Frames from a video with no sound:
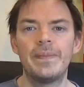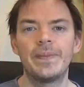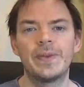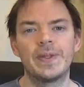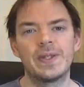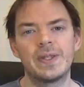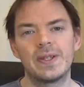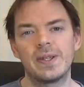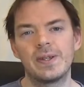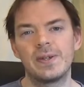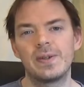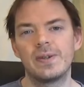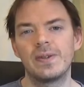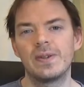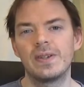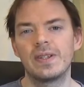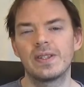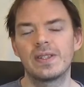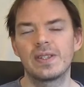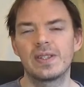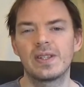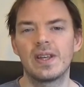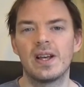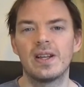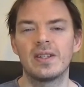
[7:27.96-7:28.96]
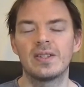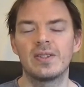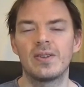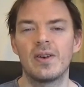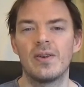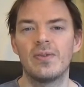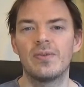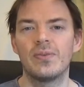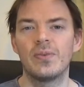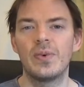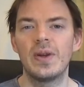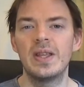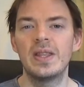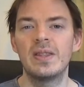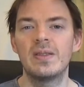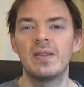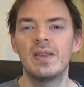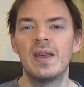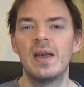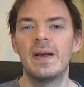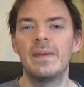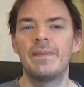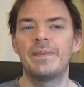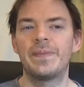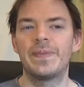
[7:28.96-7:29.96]
to start off with,
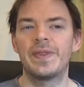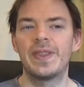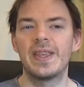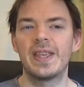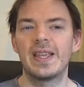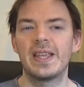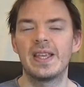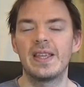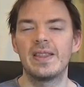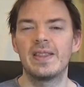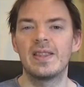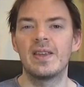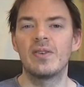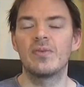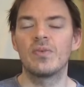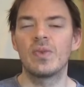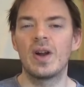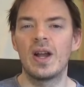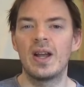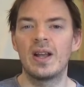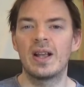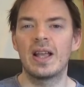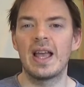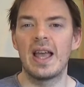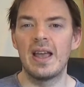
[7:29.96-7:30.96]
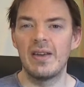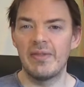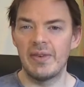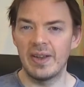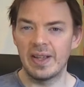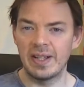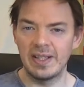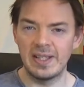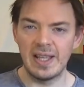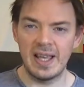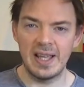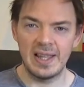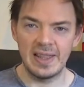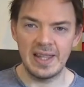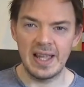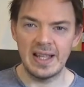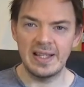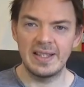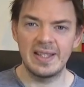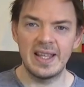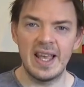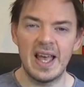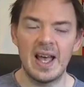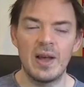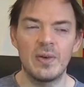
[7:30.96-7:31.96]
thinking that, right, okay, if I can take
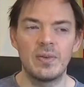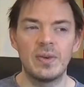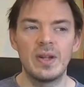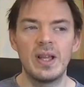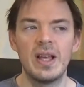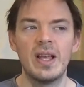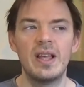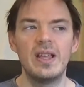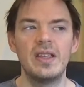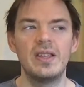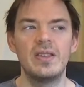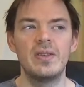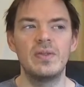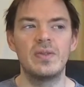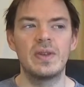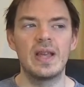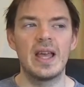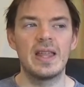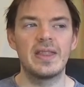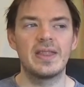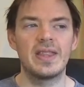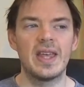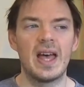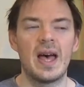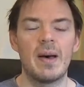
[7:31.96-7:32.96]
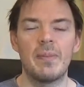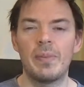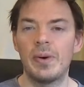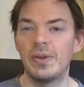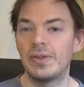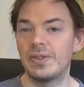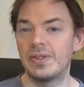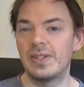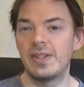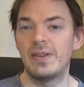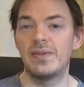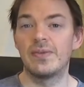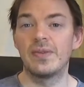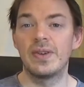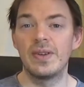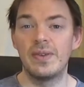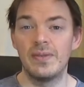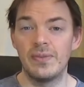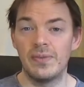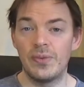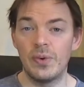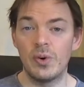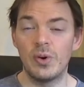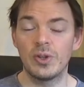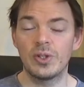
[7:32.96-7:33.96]
that down, you get that positive
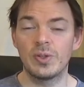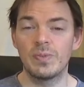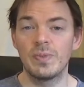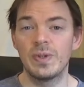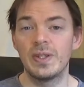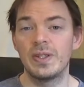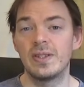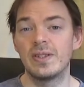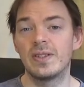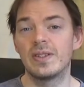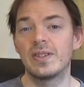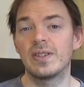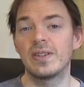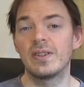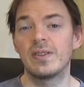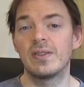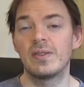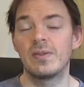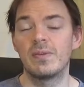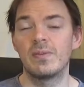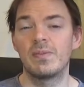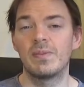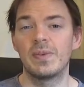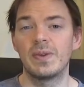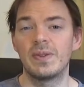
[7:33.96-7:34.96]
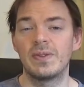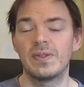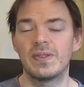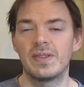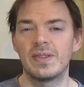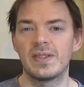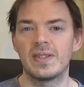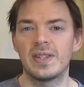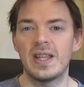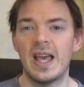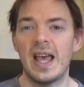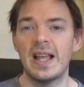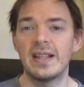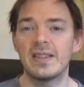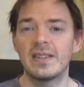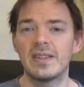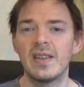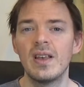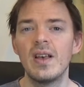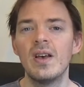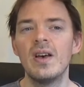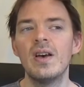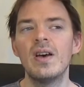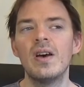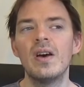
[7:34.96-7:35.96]
reinforcement to boost the stats.
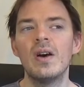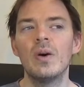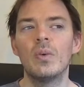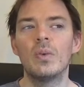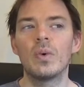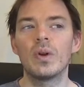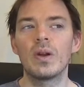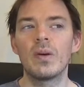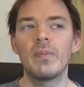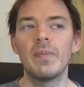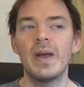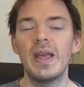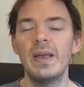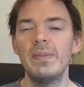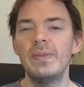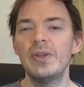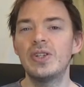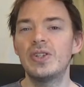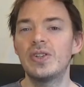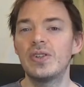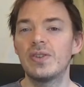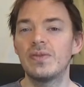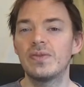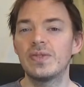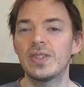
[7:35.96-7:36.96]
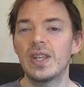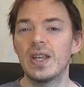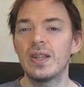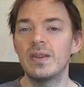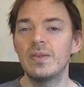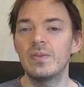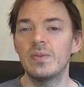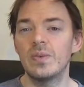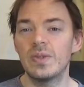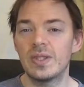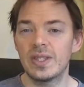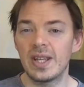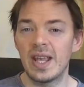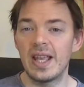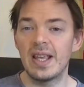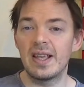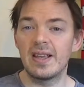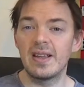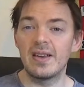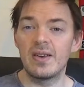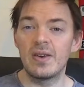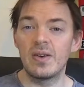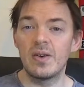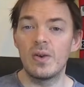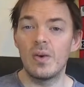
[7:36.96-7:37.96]
What I maybe should have done was
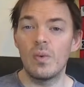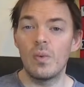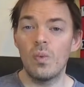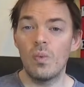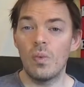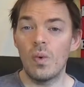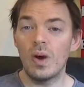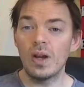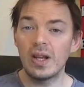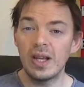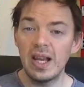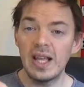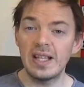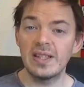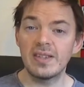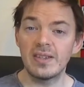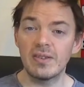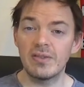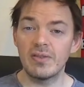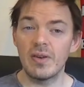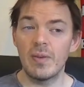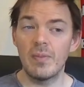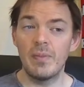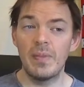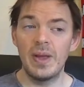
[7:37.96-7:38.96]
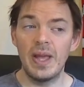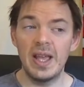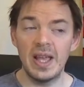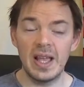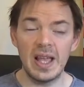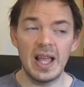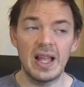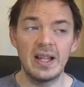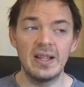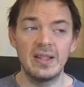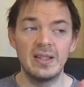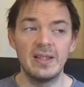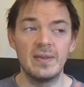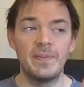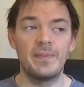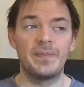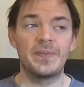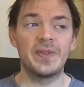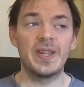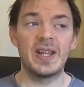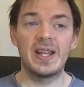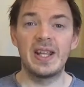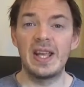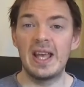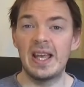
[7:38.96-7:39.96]
taken one less at Grumpig and
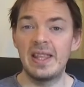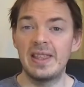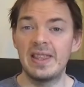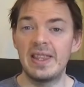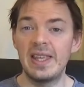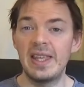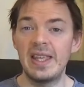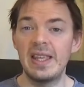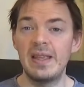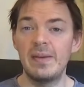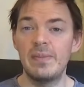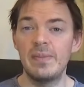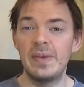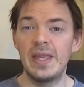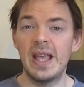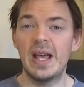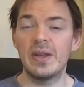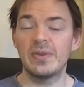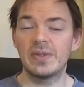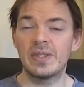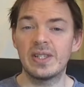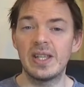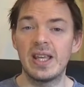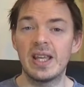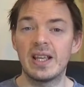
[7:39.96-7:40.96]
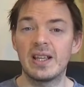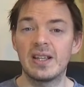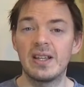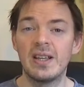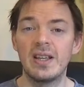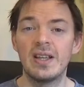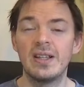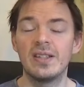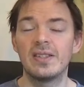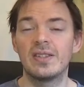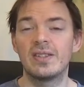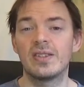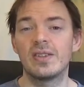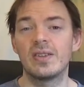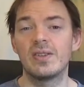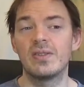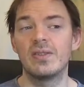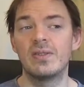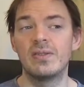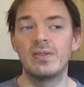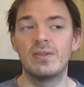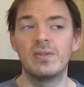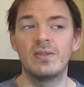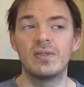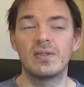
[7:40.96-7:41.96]
done it at the Meowstic
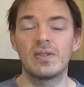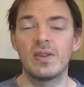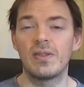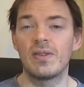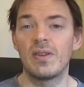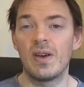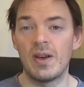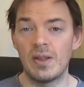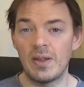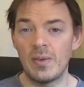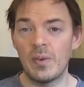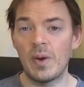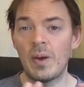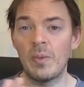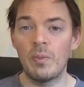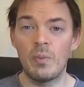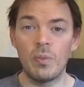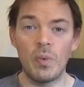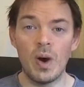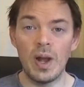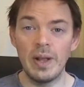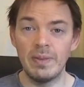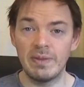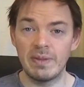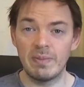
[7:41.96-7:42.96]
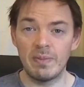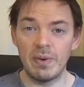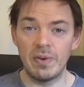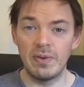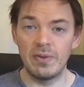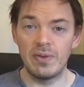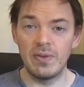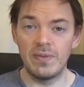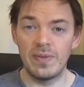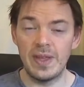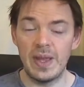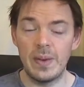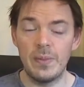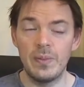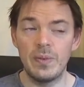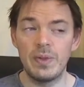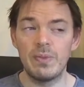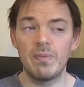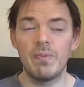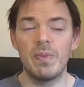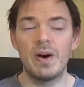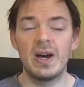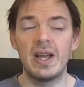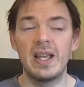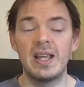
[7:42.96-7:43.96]
so that I wiped both of them
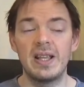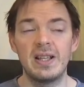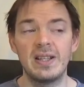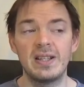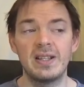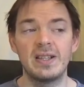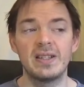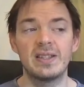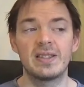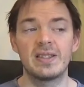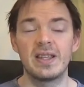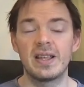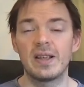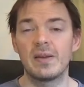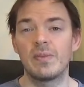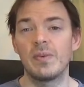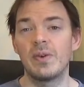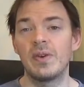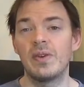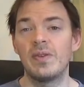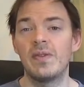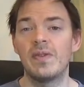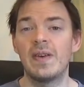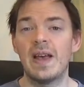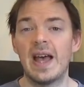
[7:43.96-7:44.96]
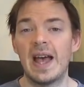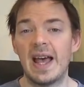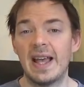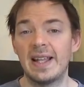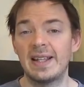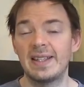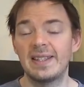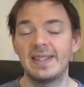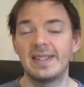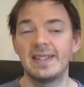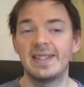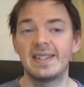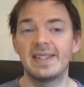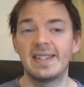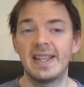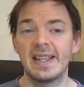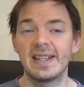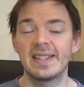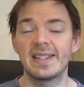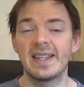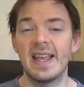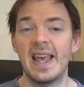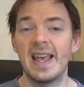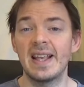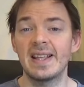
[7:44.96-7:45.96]
with my sync move at
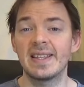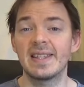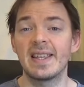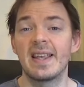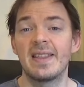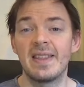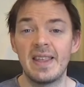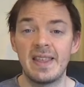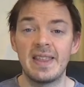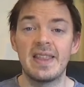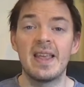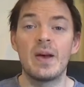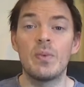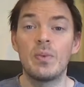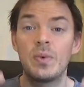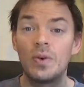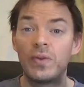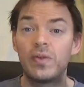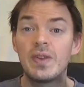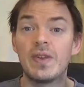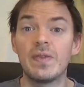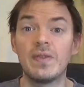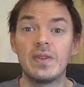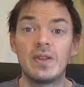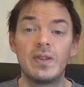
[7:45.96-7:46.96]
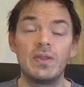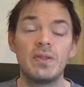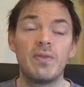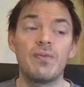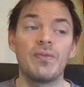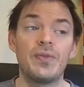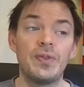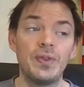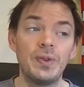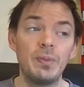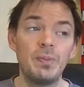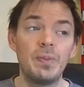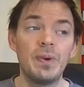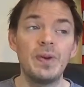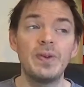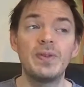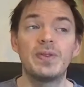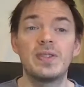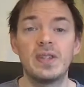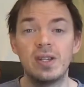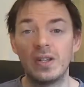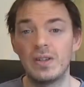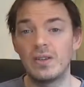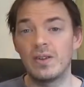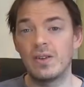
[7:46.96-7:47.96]
6x, and then that would have given you the full
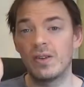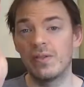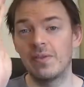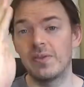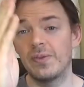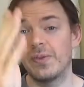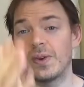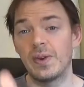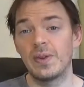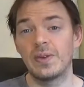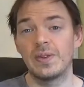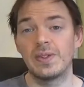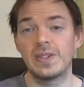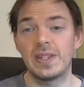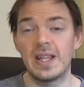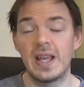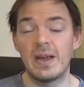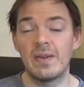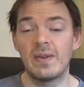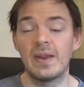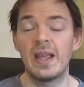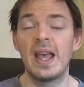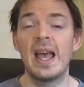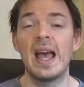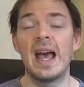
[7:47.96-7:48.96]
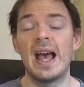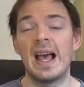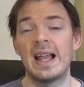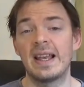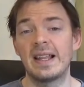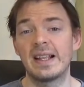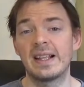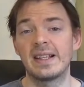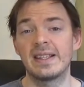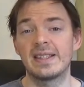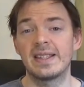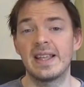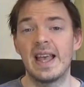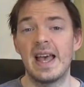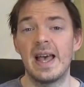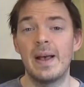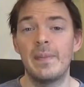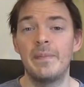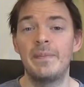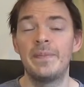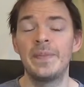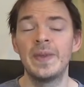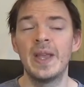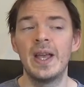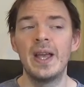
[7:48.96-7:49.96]
boost and you could have focused down
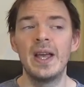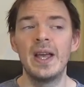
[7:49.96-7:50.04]
Alakazam.